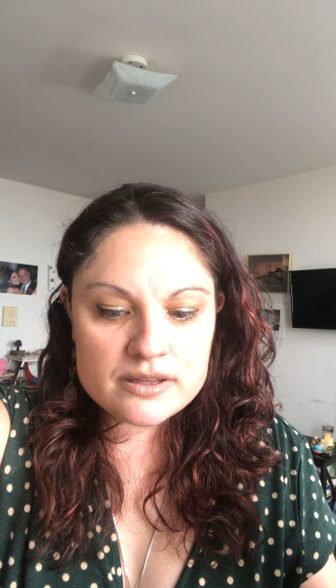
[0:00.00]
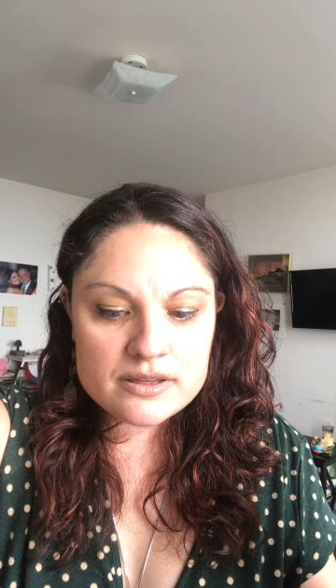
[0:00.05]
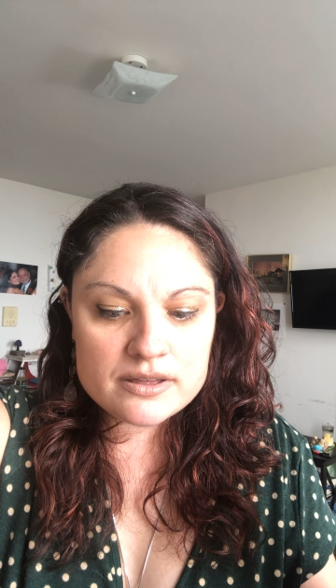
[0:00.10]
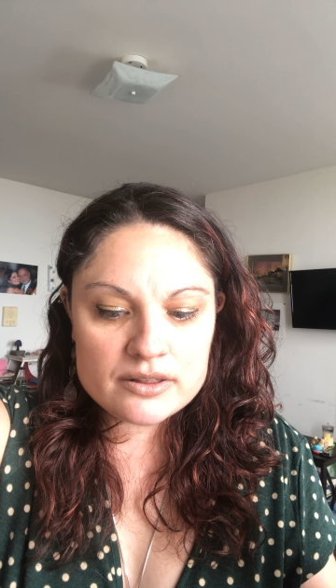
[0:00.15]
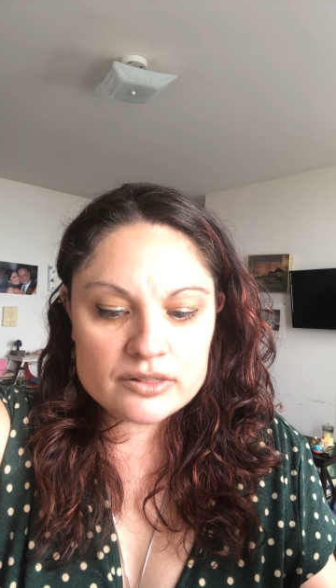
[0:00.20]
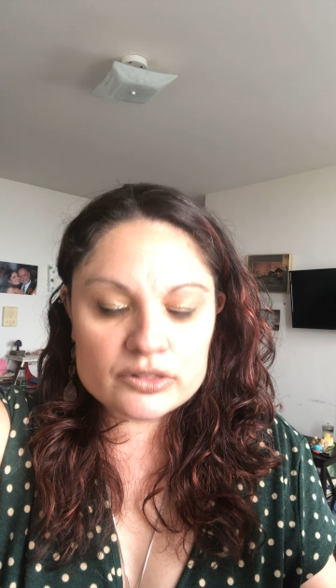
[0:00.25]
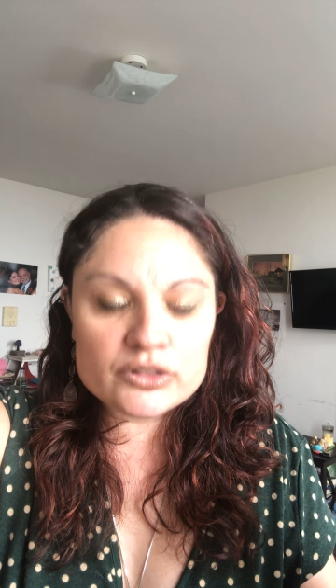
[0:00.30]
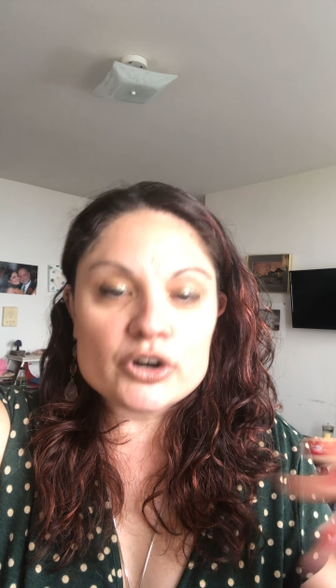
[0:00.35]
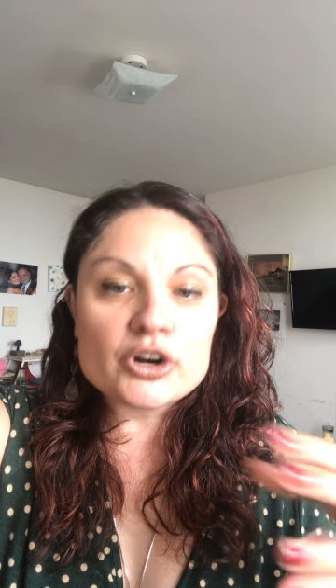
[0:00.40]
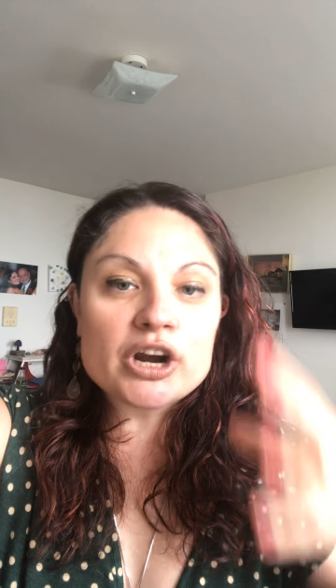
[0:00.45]

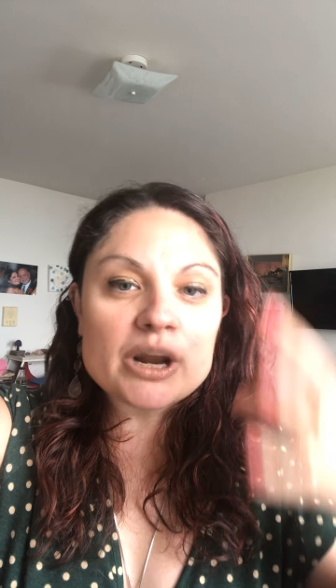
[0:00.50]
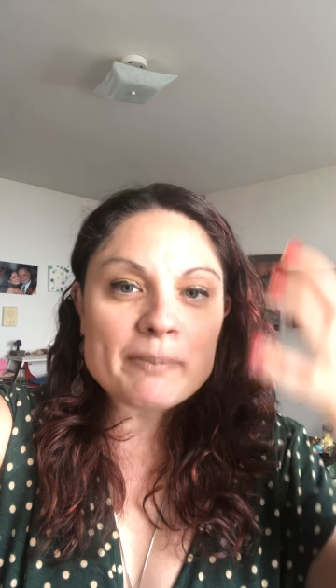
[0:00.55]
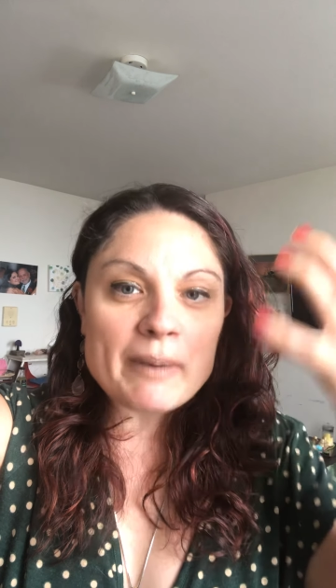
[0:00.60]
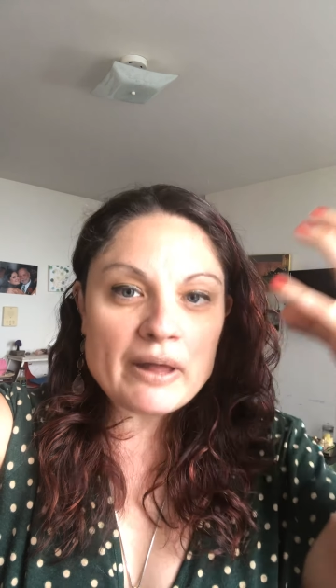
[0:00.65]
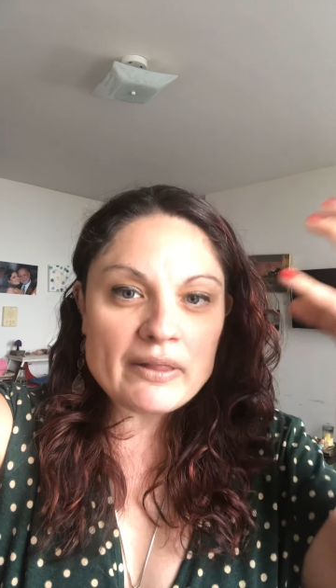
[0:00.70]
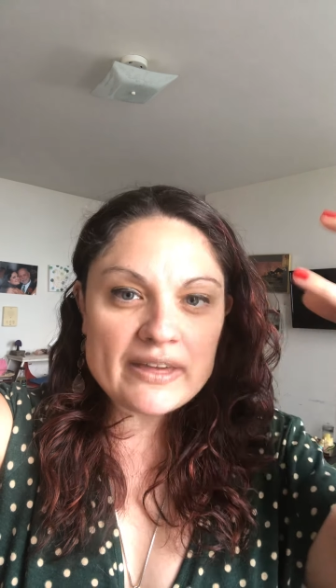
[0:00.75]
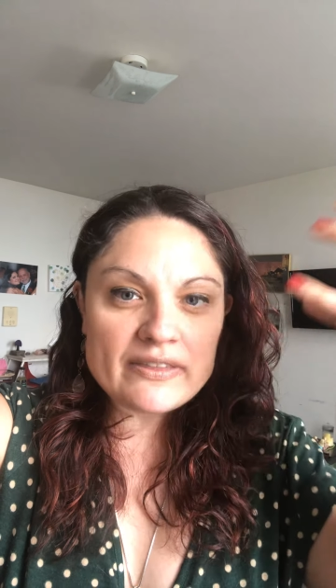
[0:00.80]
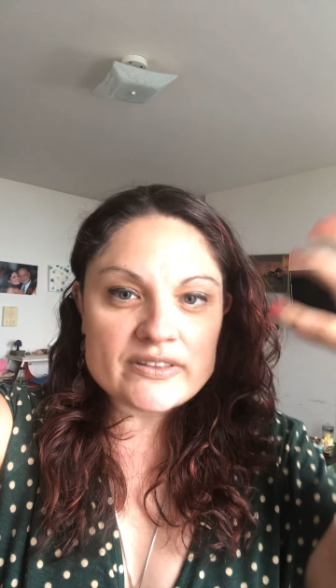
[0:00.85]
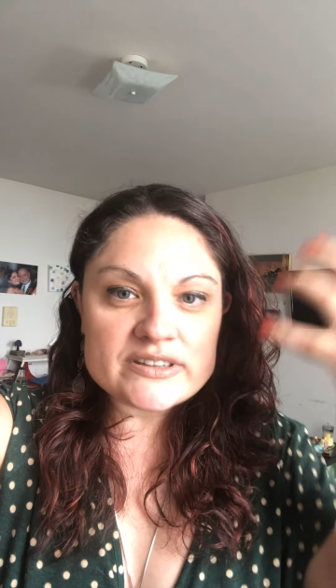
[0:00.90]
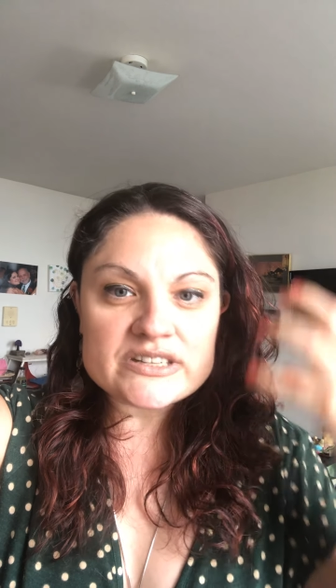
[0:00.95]
learn about
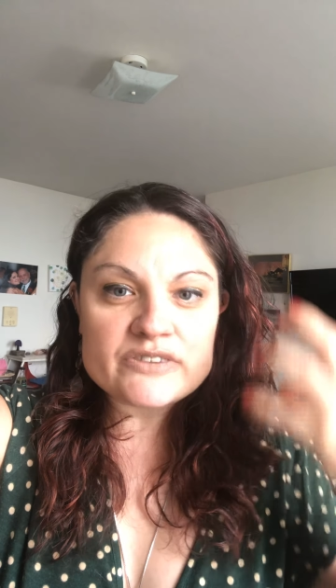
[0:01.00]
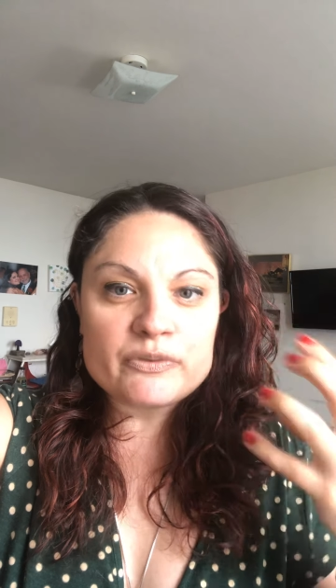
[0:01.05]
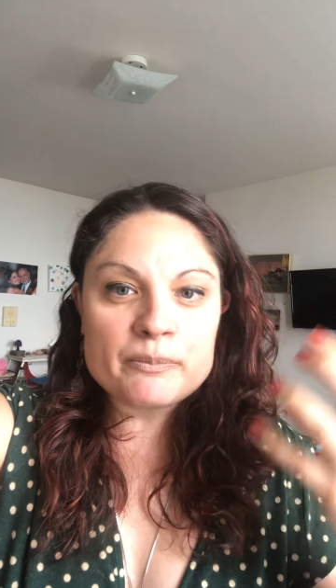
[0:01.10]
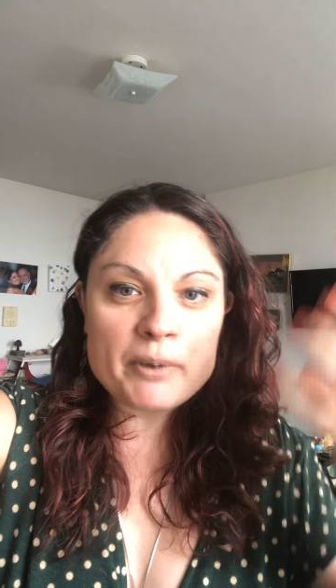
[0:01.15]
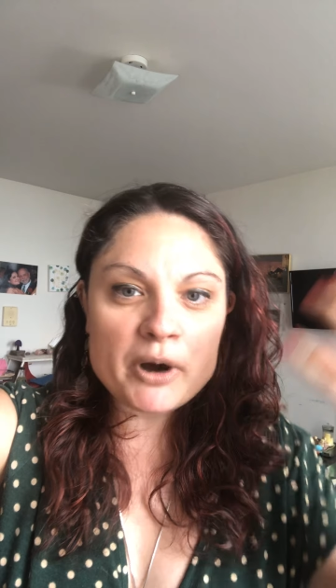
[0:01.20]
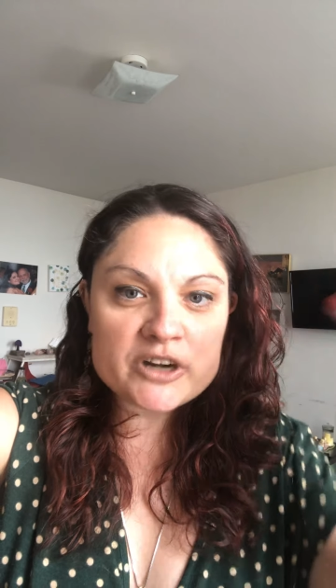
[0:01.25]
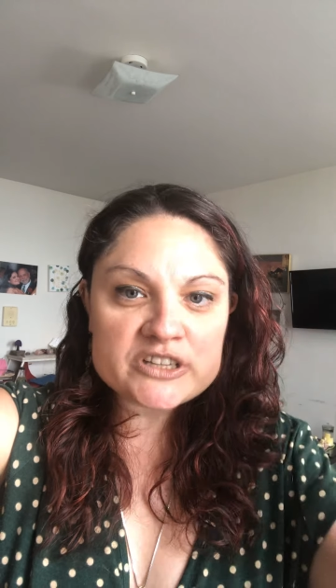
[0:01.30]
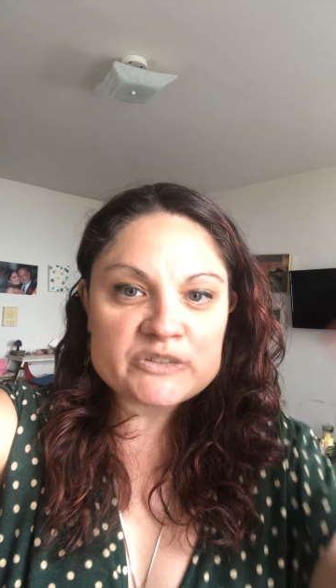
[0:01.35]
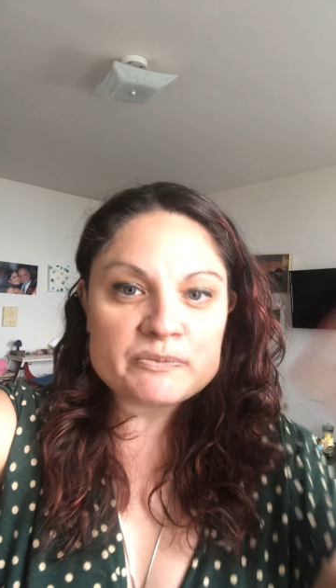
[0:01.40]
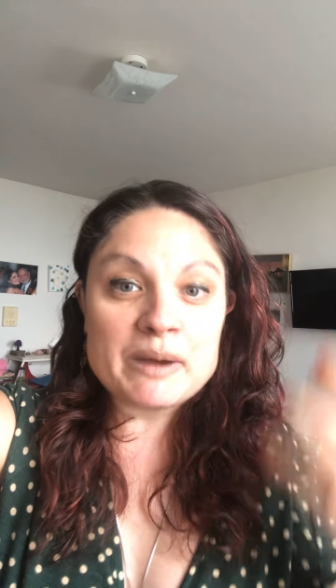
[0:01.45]
like the different
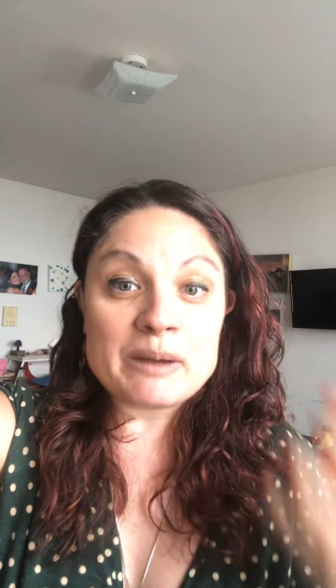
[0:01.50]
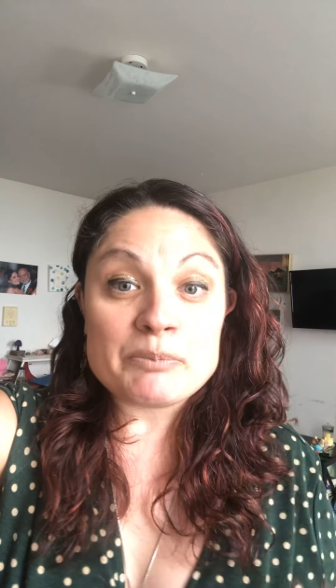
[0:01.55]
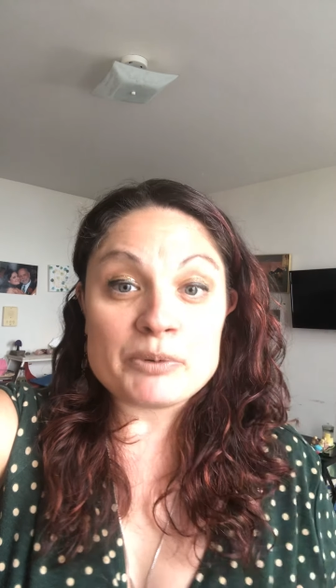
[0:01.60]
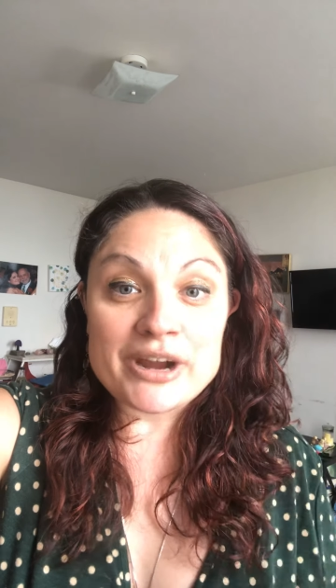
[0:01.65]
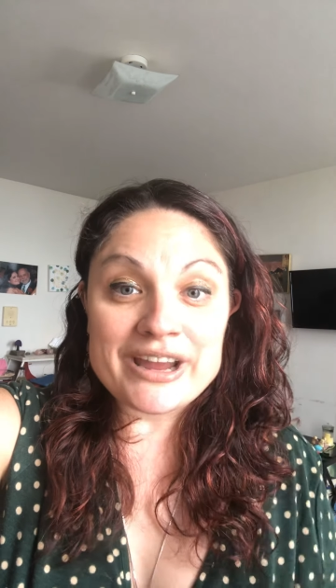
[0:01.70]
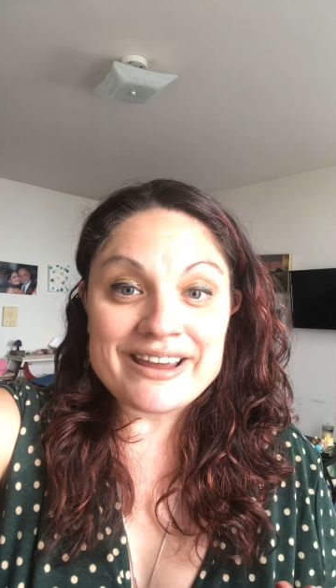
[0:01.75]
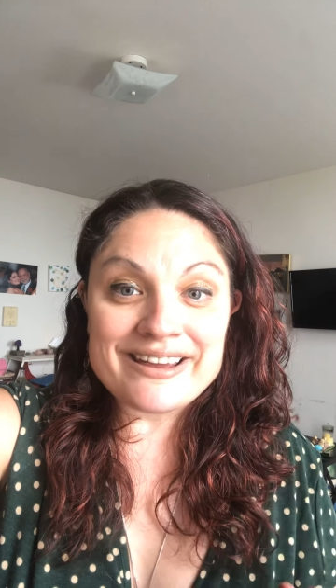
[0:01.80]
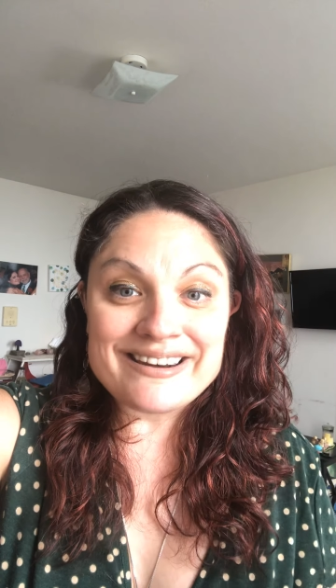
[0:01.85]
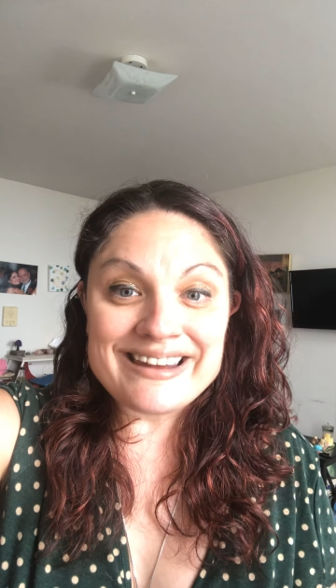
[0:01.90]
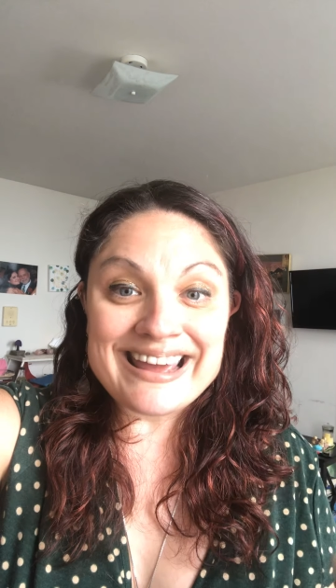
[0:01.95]
parts of my
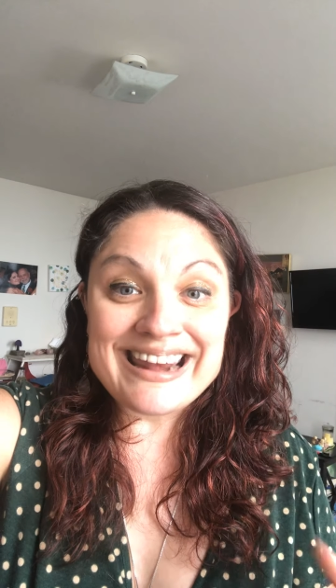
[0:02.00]
brain